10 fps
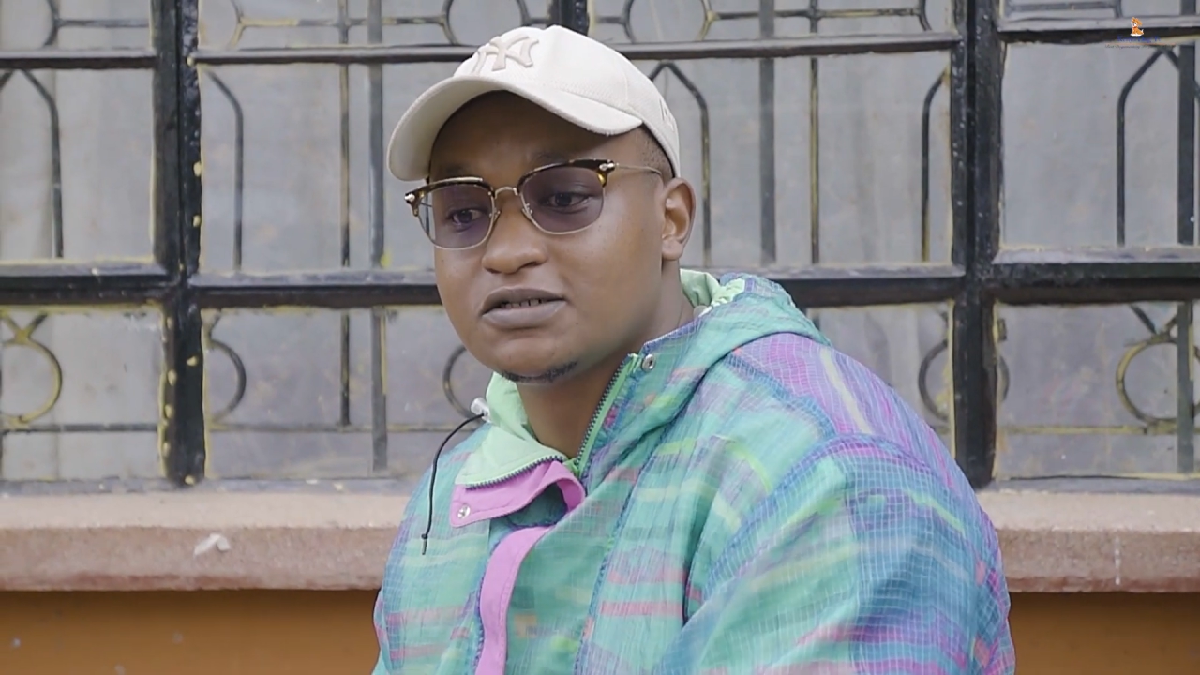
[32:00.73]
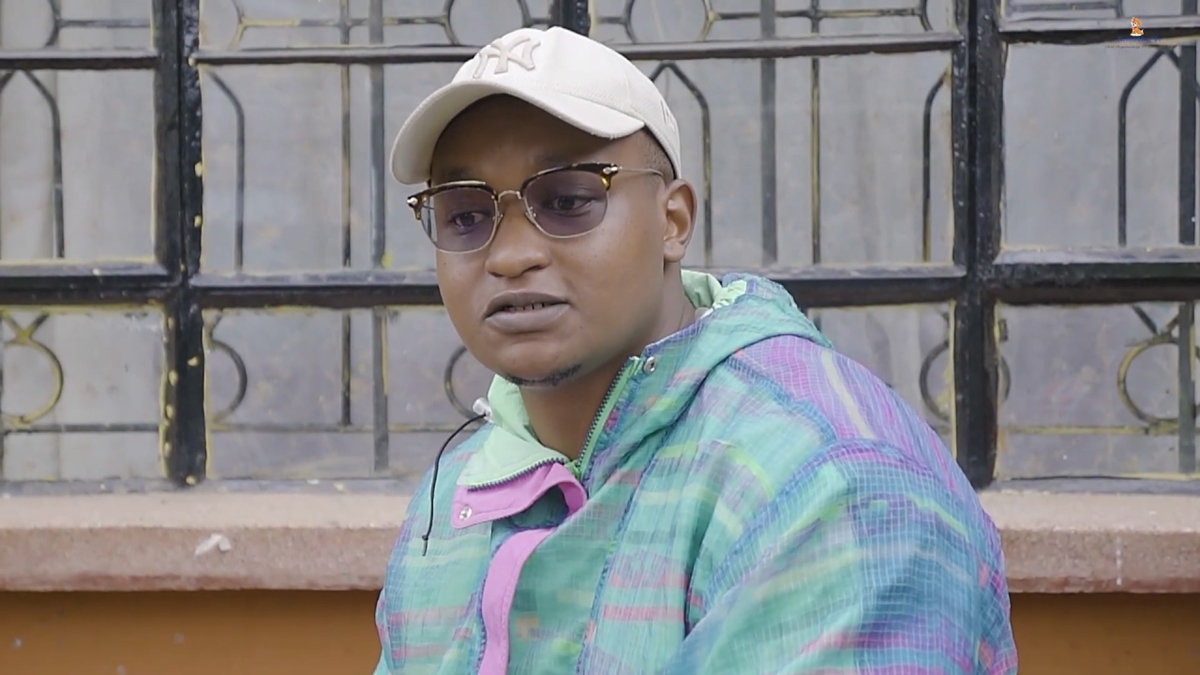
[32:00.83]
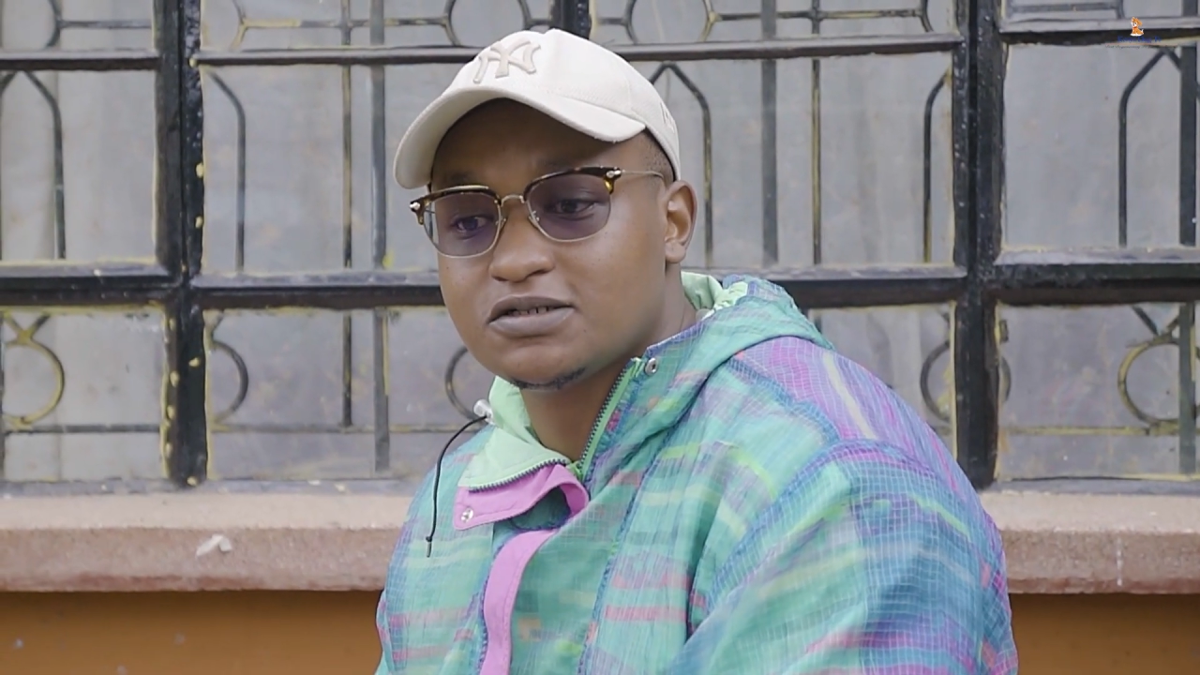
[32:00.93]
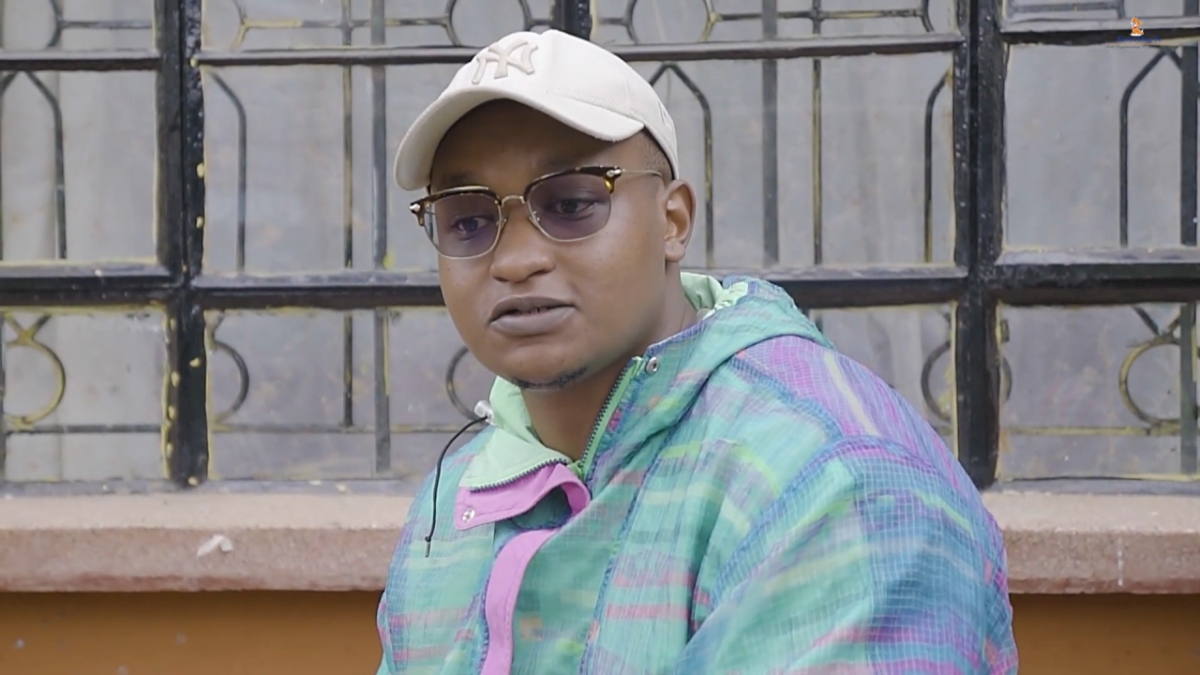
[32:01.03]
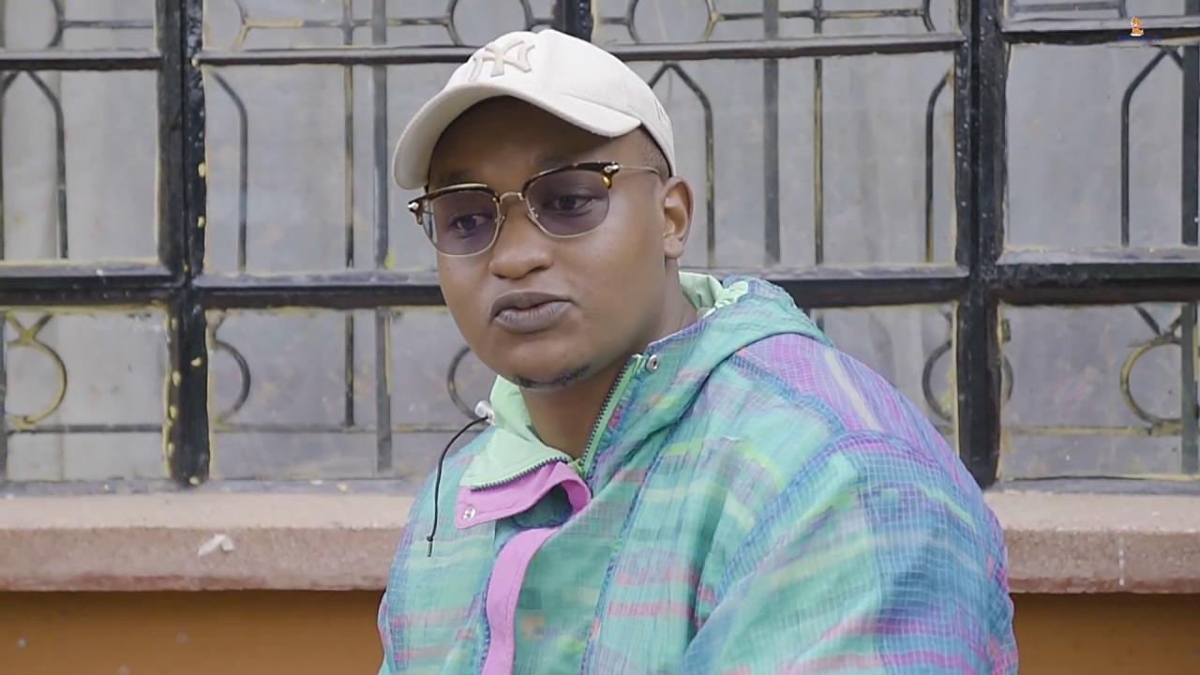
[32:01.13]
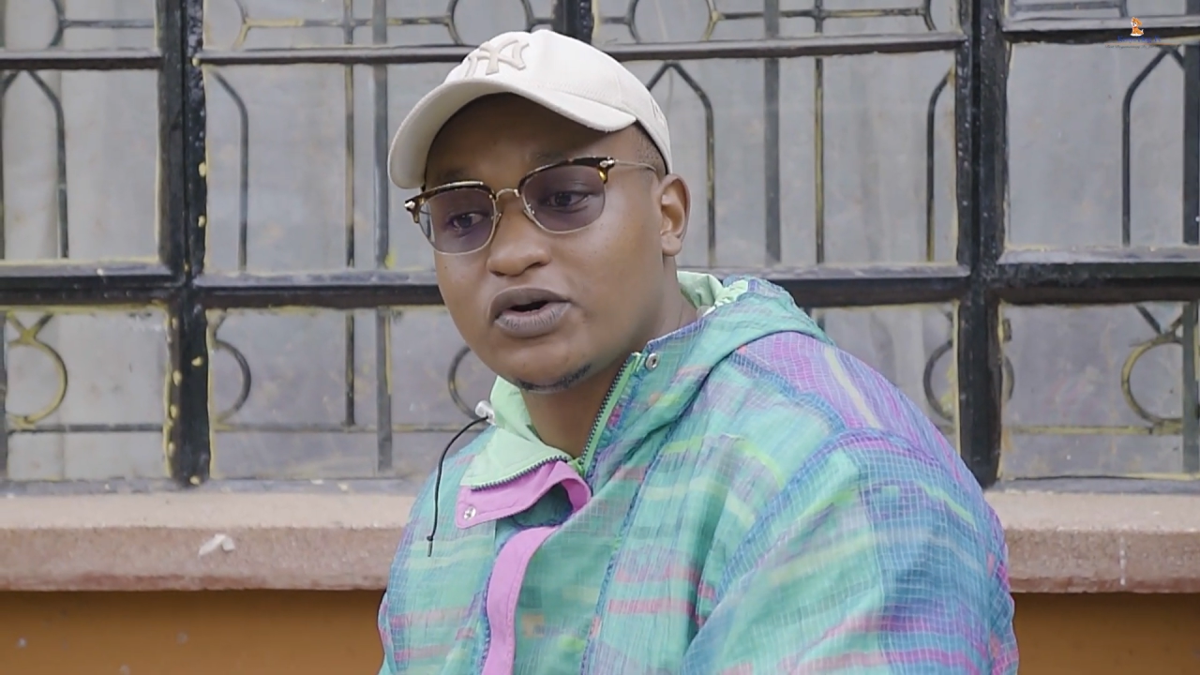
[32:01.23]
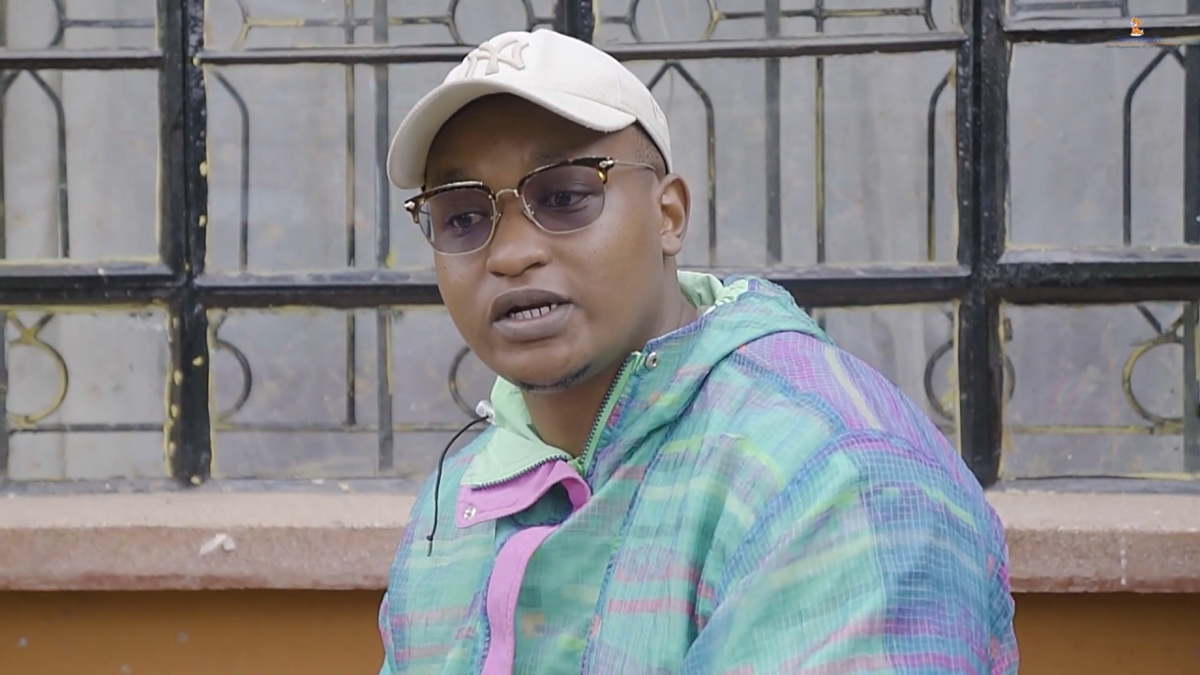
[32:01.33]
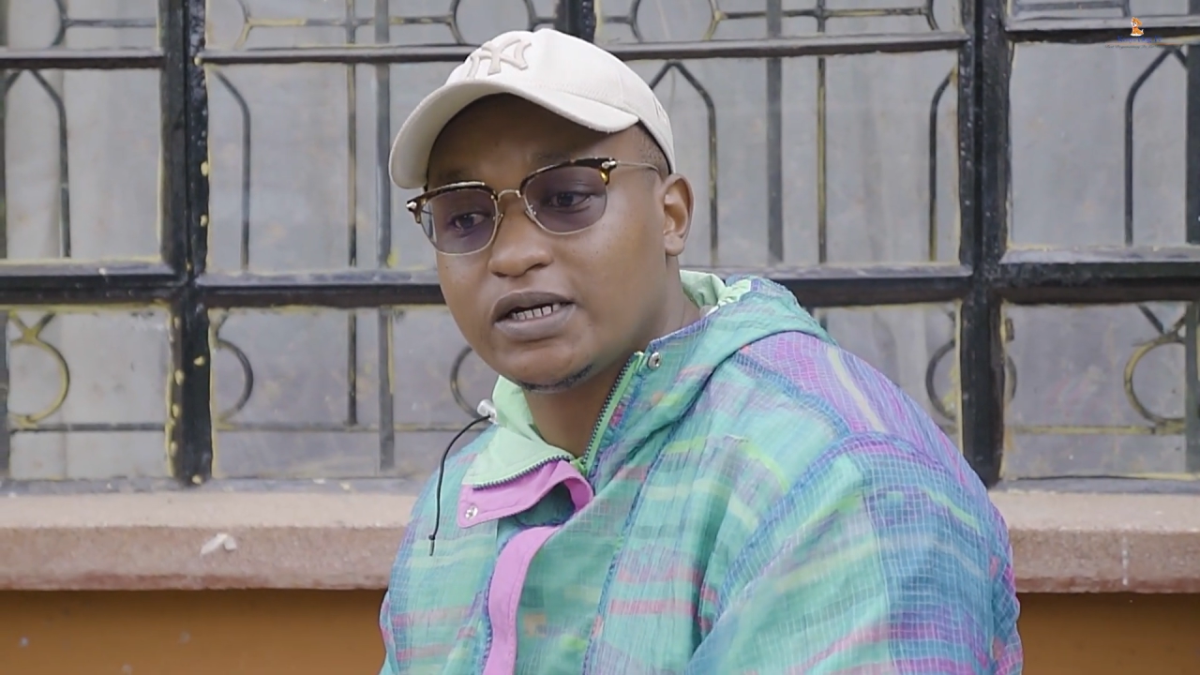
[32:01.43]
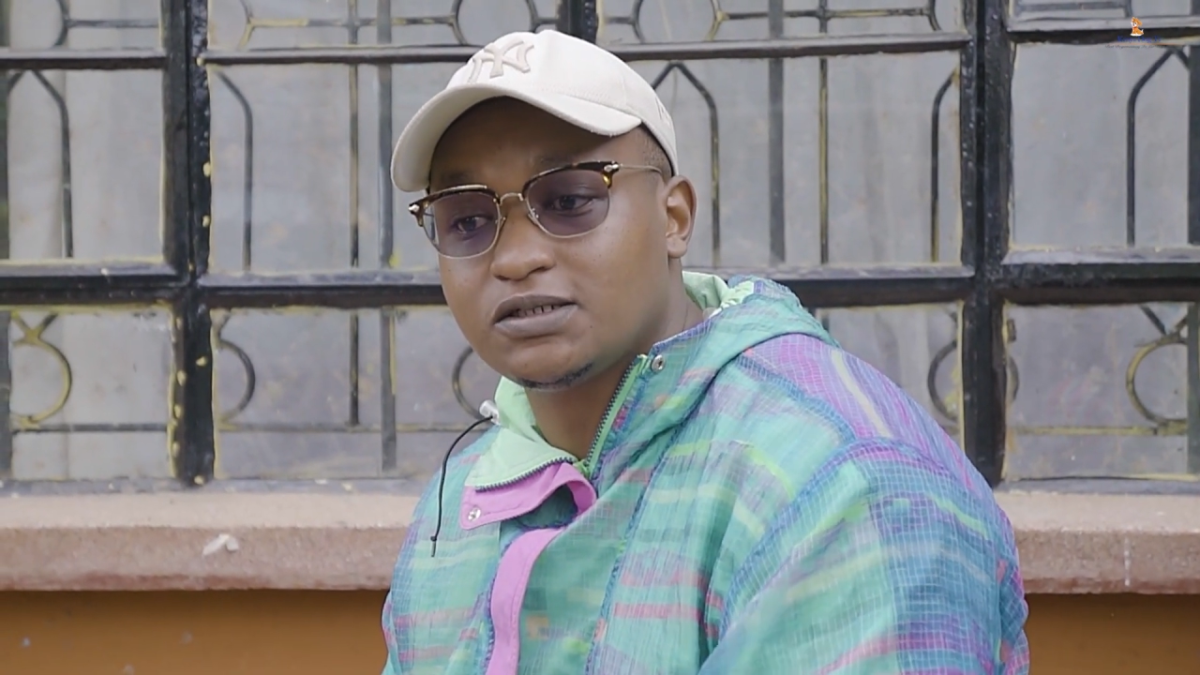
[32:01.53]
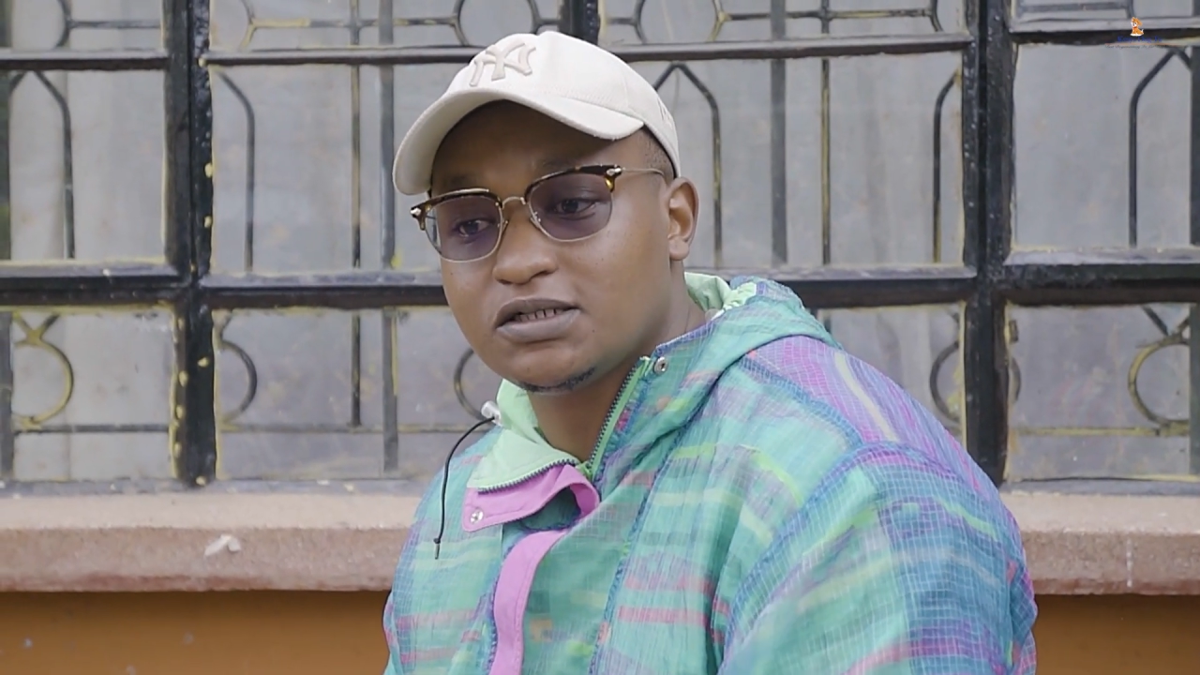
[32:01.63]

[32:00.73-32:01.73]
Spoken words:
at 1 year,